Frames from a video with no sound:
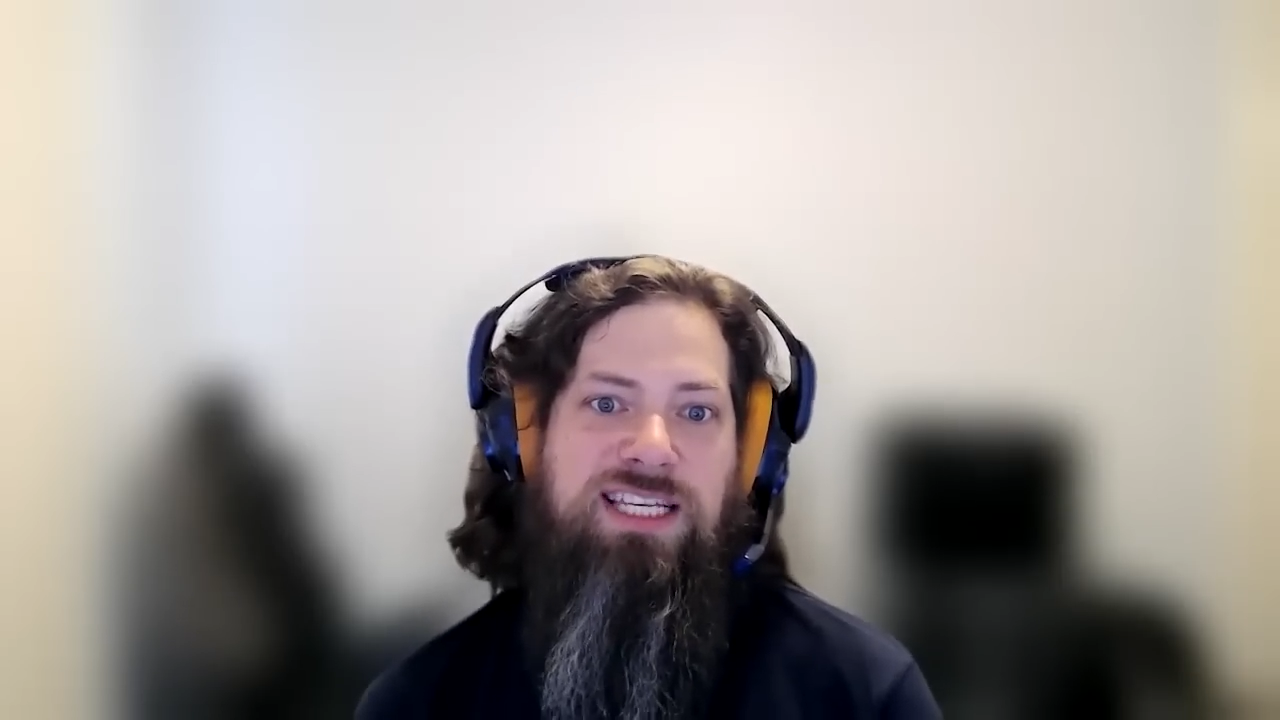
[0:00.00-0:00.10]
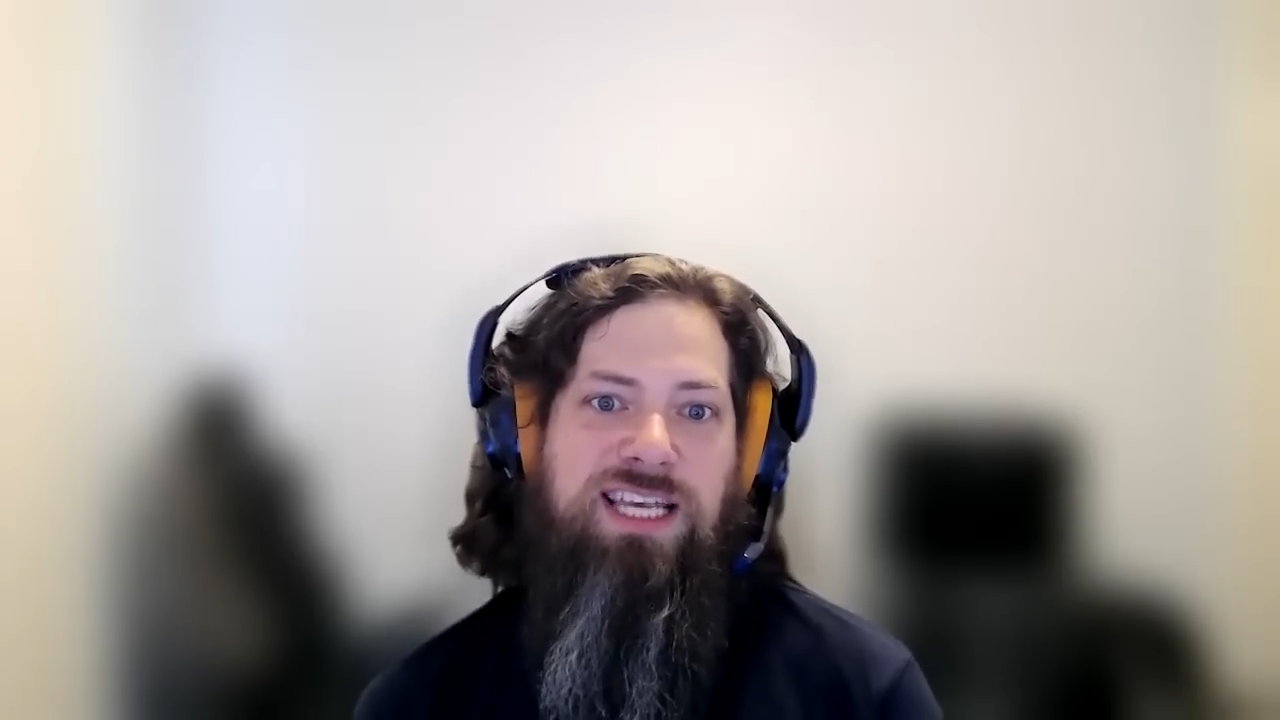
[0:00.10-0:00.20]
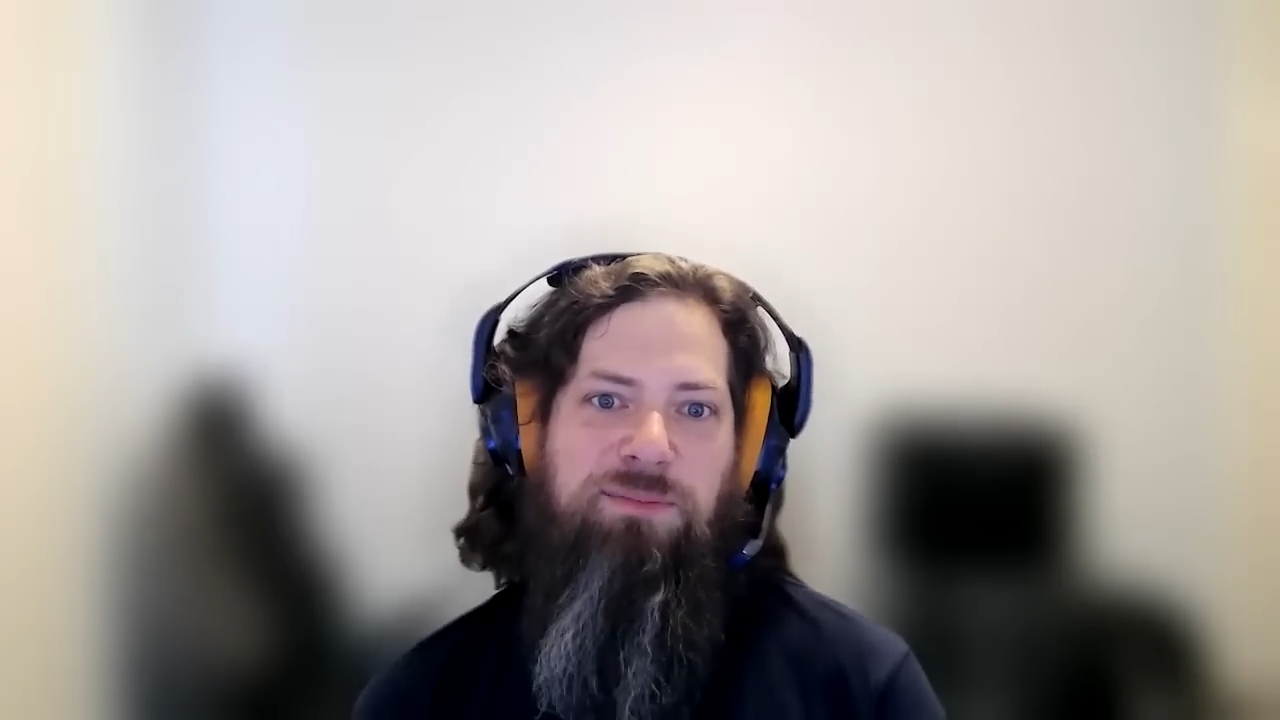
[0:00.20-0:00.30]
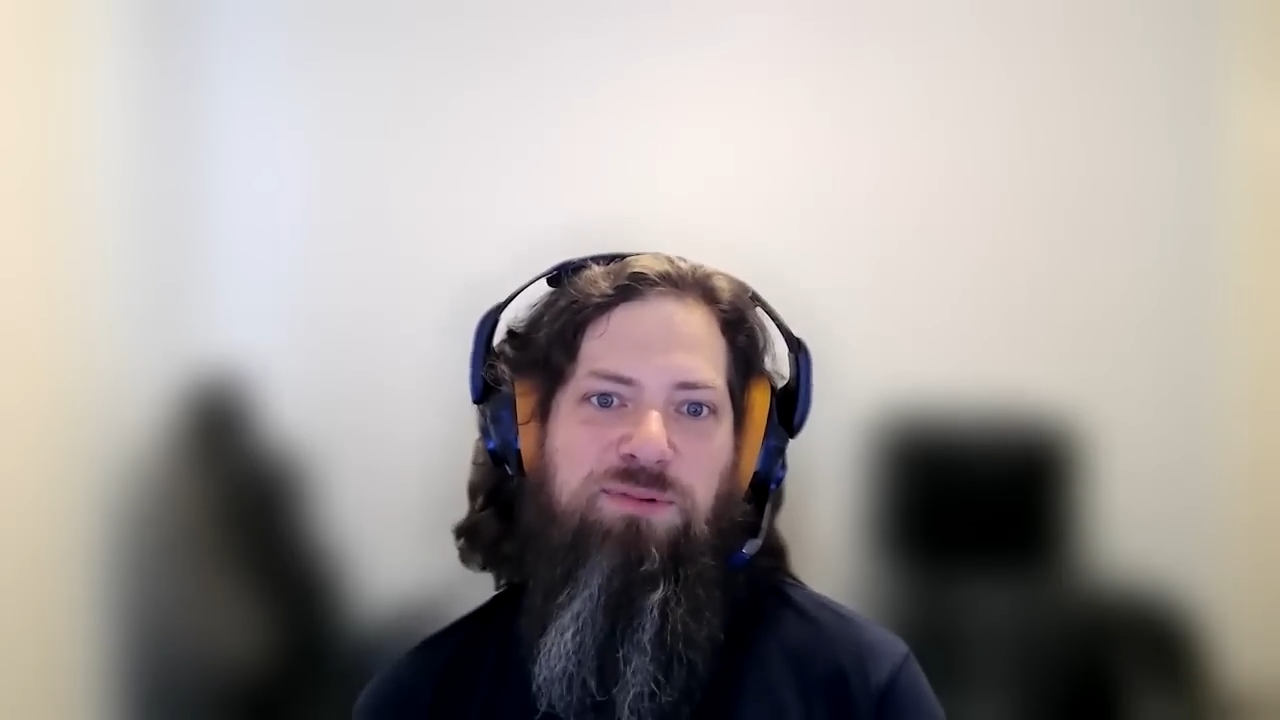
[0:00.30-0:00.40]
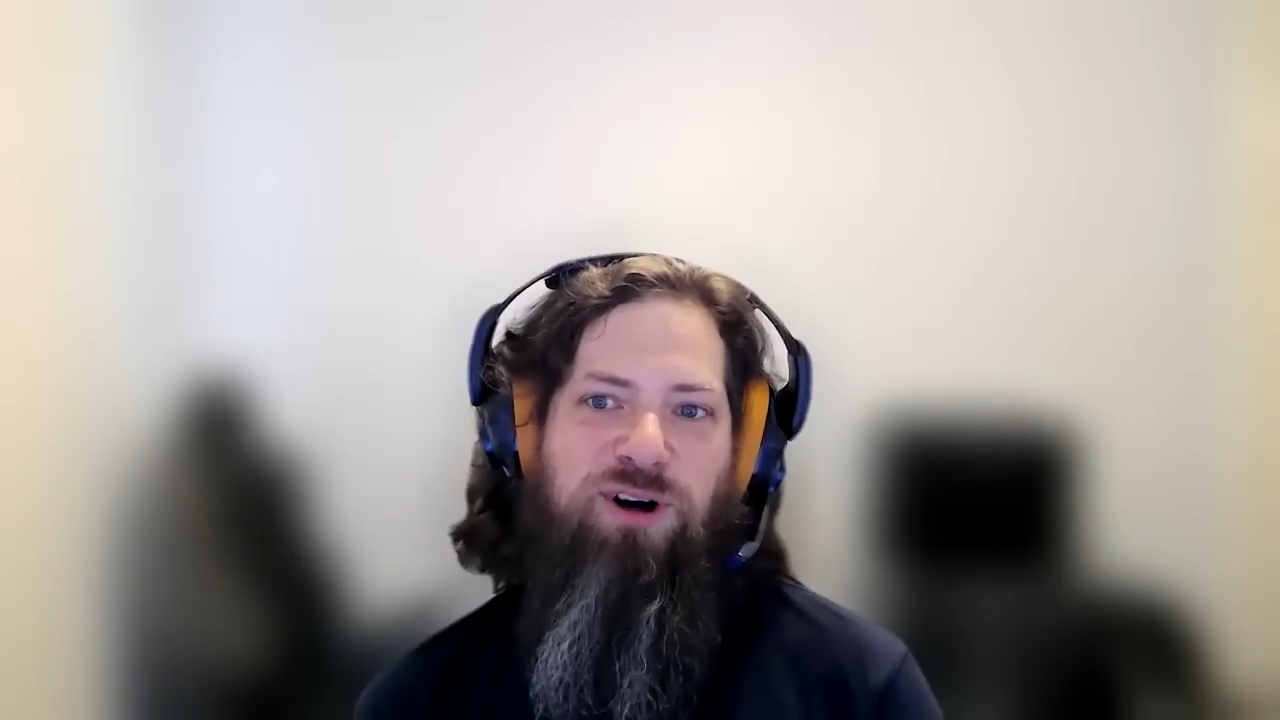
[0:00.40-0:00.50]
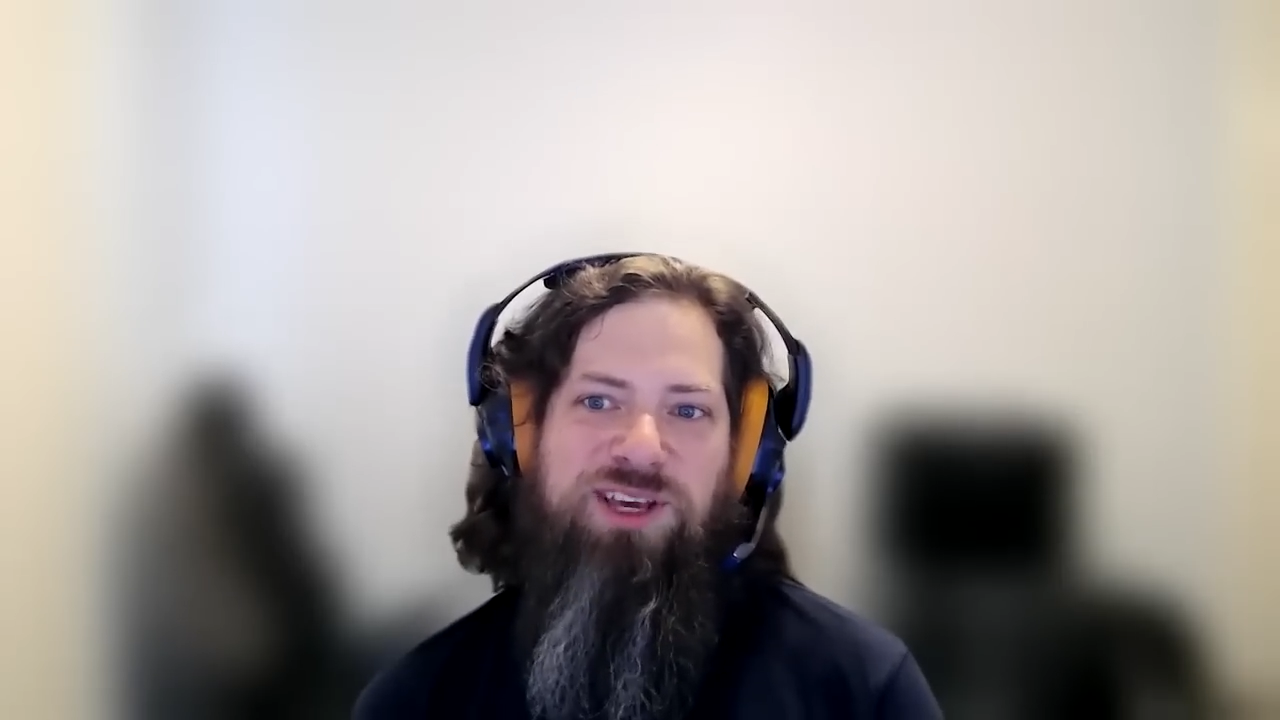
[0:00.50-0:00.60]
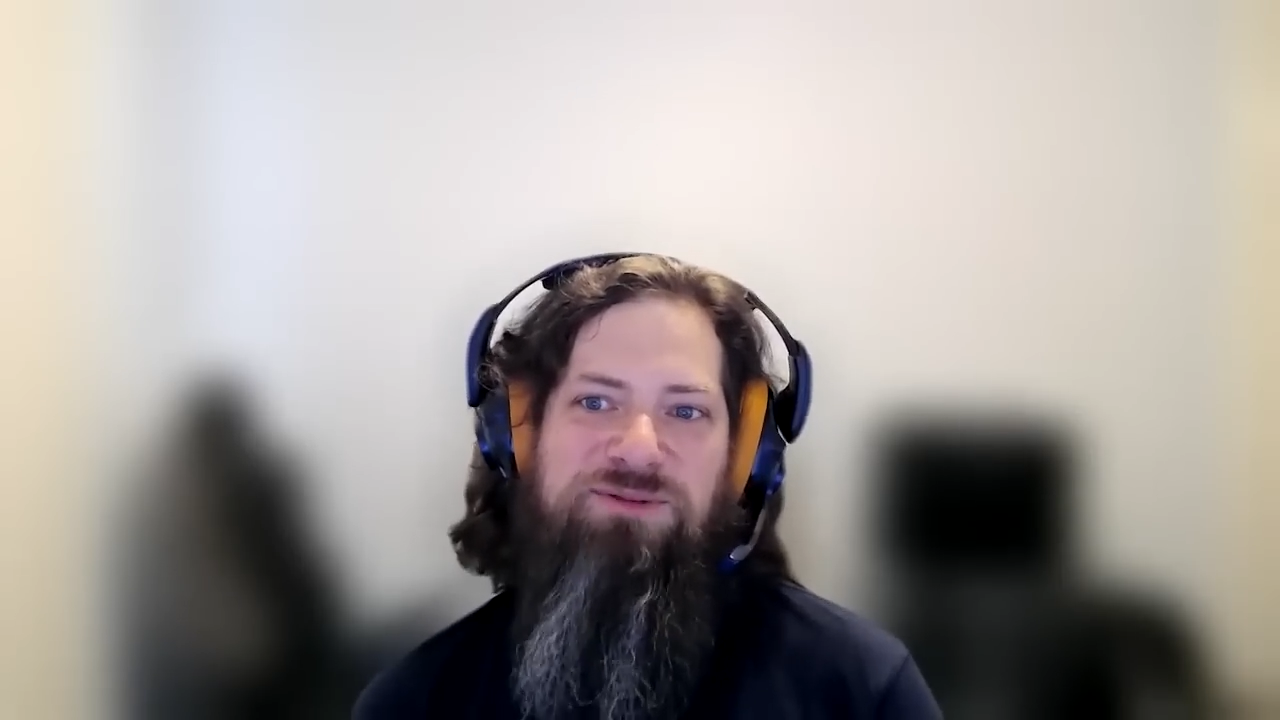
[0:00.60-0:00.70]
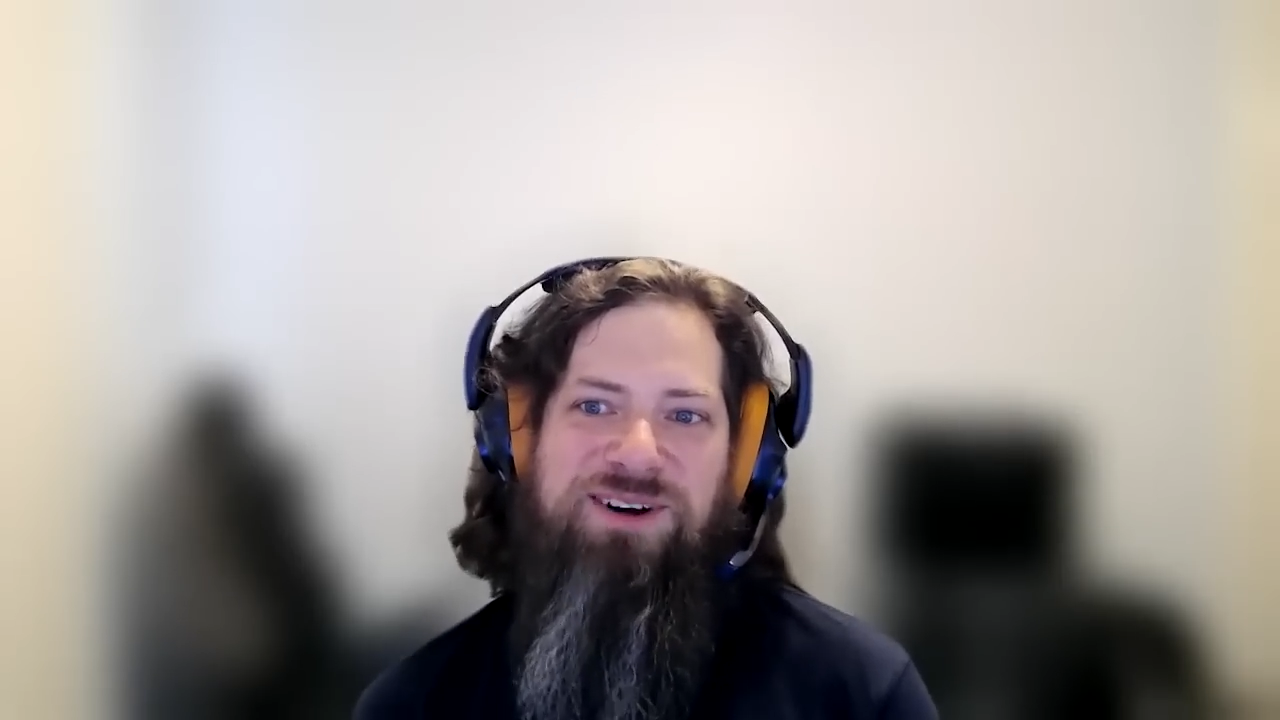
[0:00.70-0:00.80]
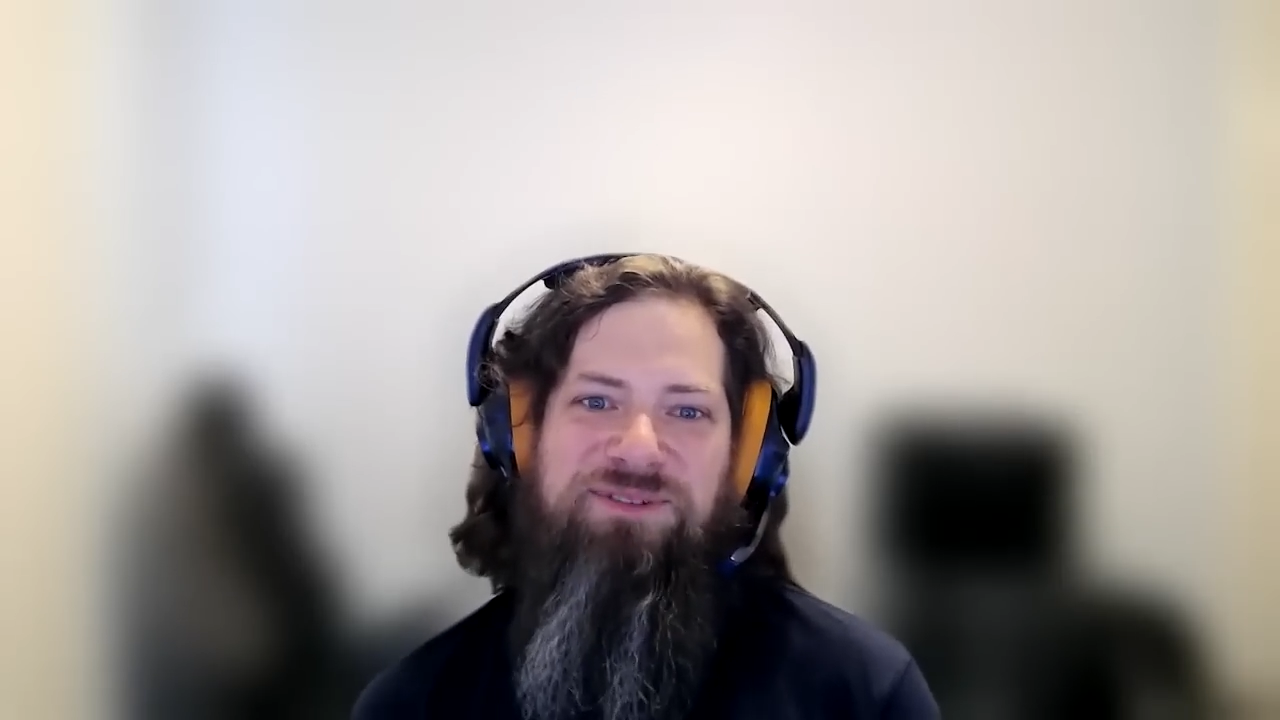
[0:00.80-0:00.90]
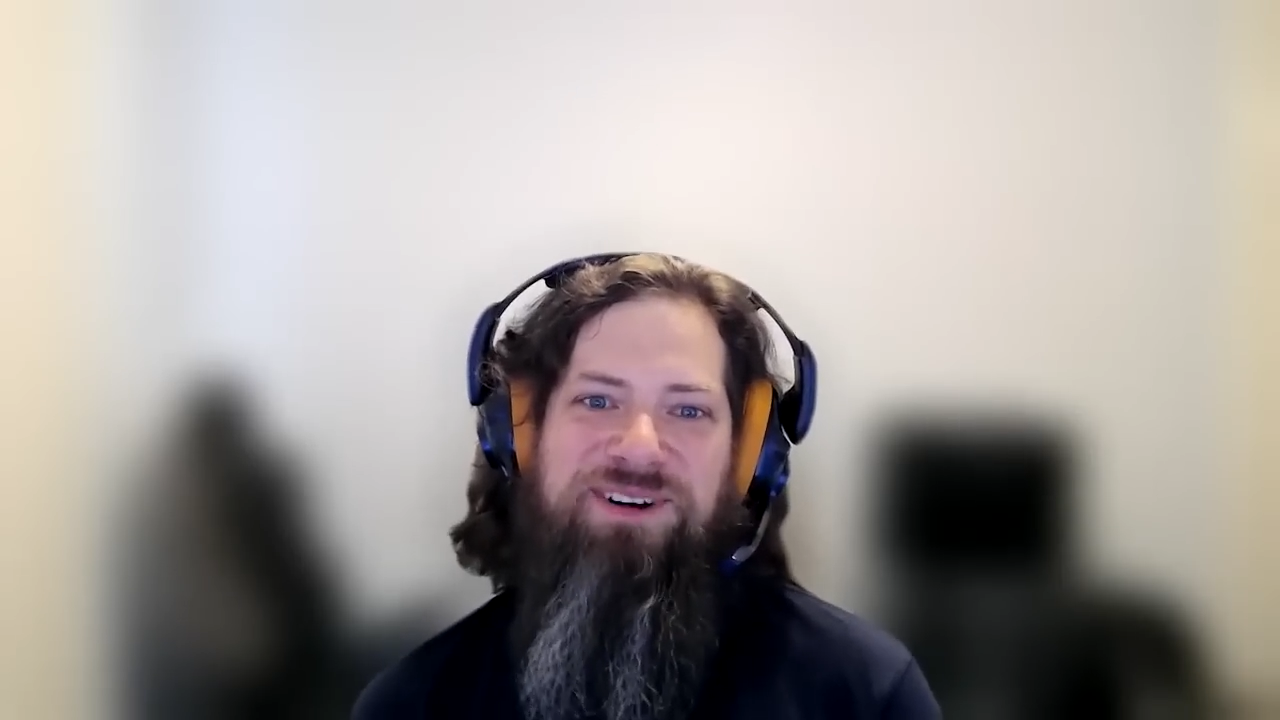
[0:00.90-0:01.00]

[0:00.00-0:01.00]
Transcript: ASAP Rocky one,